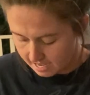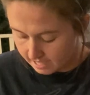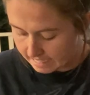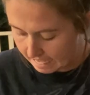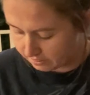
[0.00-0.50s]

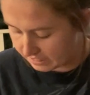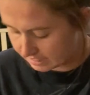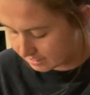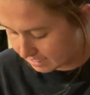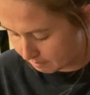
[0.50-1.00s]
Now this
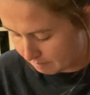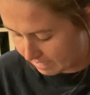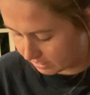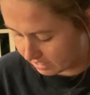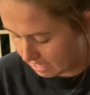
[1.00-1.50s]
is gonna make
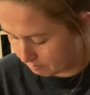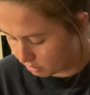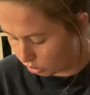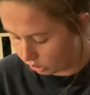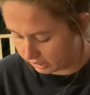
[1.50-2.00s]
the game
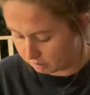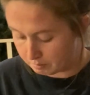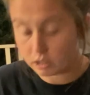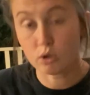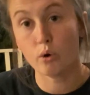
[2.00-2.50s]
go a little bit
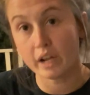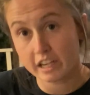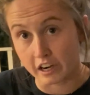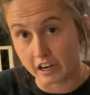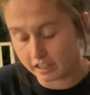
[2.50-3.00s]

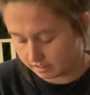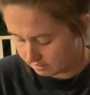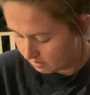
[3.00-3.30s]
quicker,